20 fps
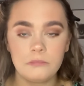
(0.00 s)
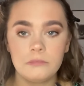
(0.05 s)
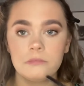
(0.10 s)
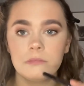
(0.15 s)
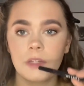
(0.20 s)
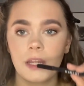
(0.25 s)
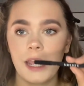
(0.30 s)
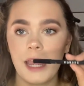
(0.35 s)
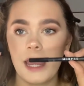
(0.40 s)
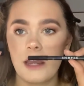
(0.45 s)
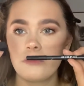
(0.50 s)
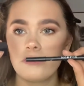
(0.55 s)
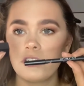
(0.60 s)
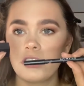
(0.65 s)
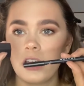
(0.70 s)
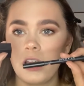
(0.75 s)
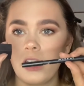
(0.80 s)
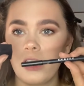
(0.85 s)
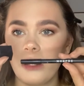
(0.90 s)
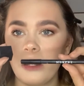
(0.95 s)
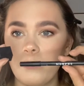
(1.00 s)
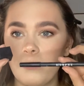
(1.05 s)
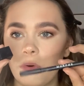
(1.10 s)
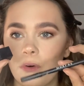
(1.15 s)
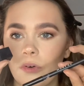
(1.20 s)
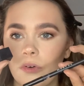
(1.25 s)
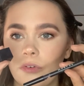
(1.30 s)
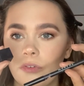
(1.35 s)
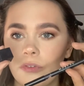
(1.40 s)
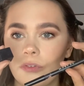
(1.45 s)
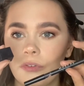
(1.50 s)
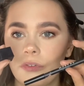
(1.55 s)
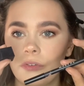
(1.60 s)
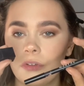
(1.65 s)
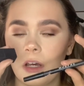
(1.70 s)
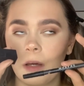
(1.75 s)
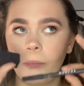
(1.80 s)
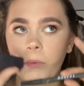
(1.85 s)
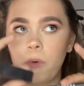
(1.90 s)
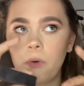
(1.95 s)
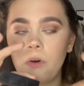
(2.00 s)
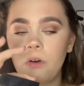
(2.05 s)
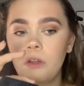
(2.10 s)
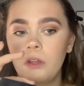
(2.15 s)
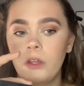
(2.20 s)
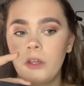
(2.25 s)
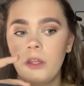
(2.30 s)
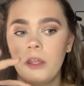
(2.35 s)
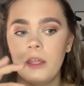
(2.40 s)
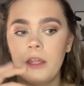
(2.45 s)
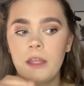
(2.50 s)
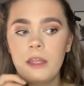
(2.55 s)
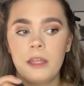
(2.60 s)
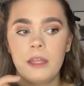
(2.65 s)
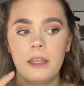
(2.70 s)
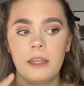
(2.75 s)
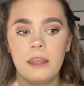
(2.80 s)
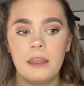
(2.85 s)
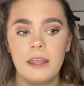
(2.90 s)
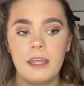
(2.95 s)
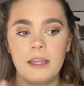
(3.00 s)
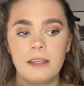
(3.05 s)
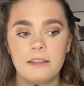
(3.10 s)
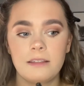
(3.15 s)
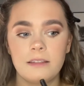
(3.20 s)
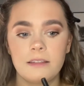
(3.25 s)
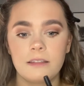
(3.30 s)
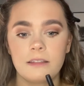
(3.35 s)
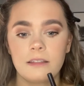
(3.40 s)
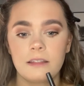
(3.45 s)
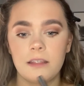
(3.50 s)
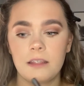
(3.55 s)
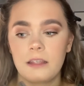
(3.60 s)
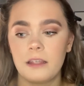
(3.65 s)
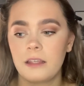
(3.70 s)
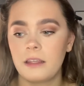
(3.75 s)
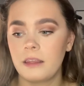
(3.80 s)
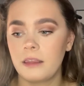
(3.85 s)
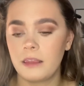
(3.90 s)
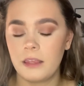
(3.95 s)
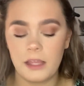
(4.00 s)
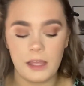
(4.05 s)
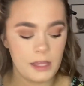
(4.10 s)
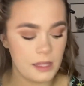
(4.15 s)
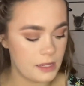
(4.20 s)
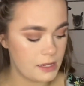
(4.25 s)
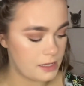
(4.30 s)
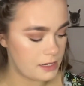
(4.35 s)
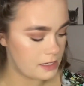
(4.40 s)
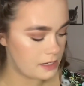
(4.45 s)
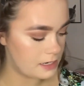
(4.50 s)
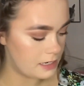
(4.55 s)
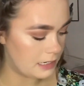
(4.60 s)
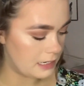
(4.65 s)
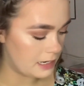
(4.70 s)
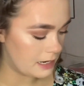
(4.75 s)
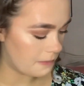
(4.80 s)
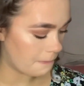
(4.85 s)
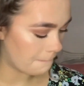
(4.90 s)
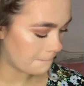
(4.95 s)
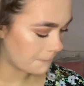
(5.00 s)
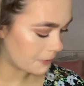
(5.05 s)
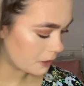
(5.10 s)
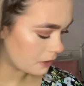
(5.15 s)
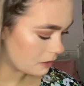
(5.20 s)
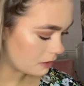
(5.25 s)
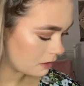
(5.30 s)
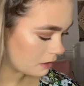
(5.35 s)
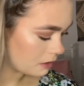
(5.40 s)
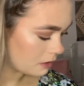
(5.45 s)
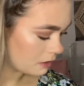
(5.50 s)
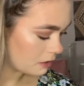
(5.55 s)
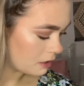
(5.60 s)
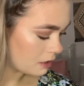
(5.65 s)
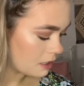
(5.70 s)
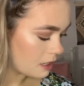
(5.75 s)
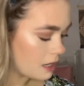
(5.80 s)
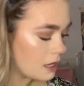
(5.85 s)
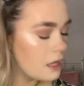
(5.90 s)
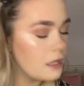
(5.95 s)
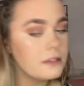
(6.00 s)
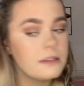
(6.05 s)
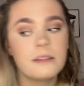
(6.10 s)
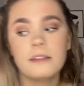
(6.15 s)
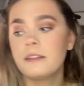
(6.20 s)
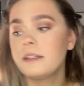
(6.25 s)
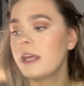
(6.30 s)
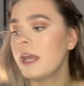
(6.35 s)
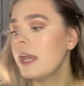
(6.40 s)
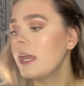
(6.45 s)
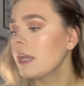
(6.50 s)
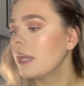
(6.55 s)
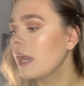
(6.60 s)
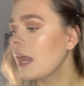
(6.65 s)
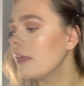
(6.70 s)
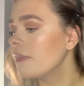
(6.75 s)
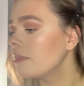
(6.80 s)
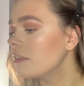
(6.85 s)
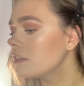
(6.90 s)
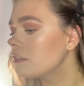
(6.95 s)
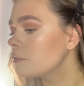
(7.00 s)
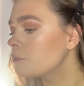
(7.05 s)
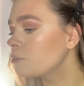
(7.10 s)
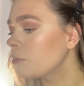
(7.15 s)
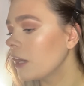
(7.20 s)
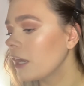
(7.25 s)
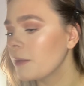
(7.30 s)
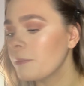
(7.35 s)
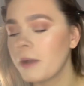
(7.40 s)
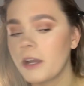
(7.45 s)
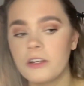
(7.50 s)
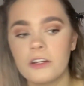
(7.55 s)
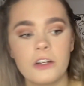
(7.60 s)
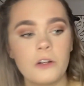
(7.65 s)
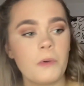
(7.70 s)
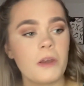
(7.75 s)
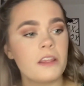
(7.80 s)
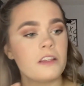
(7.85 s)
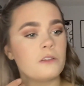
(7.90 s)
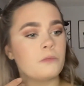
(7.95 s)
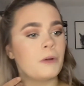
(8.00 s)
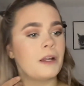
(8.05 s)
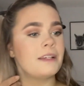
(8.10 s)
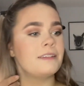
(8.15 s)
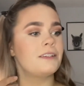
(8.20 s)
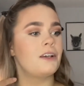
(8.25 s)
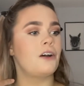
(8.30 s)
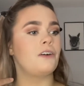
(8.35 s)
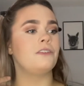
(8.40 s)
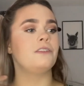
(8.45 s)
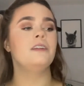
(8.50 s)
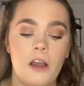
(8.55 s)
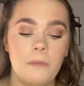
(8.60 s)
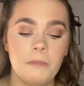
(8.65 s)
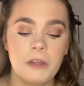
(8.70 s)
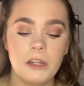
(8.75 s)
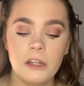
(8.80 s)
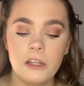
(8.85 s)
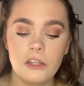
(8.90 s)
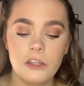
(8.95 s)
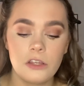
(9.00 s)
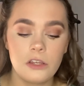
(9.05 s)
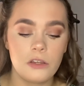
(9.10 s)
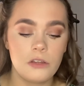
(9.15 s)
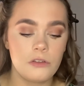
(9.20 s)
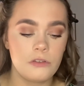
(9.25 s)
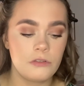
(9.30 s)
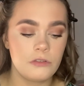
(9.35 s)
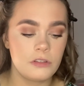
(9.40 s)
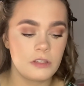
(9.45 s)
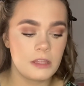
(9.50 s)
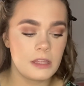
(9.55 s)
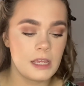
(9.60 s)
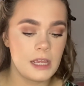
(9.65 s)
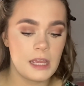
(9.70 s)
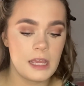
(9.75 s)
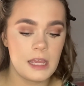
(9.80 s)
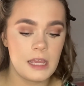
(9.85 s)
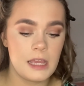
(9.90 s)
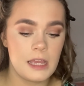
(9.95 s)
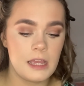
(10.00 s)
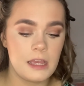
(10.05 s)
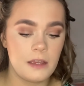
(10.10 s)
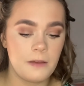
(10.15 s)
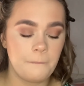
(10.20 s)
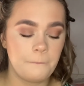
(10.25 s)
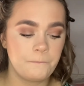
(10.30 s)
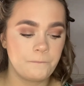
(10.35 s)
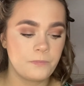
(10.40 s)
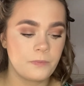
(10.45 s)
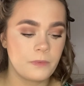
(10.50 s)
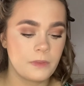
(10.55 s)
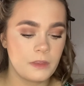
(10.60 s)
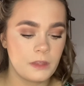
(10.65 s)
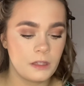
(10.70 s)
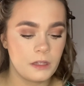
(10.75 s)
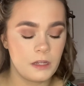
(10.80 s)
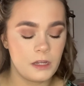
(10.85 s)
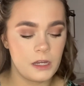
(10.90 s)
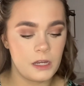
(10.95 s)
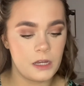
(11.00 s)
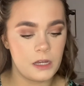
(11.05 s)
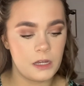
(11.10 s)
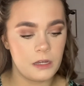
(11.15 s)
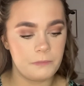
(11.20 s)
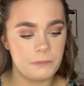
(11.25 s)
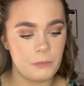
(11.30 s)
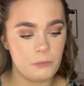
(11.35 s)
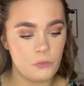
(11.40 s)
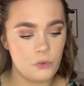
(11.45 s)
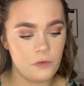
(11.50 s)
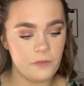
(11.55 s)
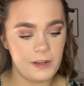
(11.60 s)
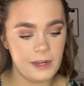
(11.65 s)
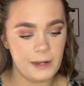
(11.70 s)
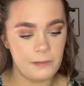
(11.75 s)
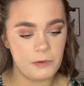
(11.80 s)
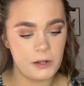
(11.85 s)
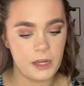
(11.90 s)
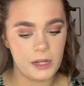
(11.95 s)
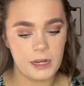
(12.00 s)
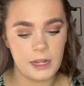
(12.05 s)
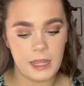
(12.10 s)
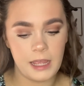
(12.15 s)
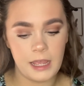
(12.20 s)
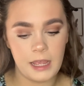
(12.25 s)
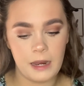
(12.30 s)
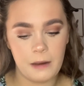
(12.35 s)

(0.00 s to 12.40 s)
counter. I bought this, the lip stick and the spray, but I don't know where the spray's gone. I'm gonna use the Morphe lip liner in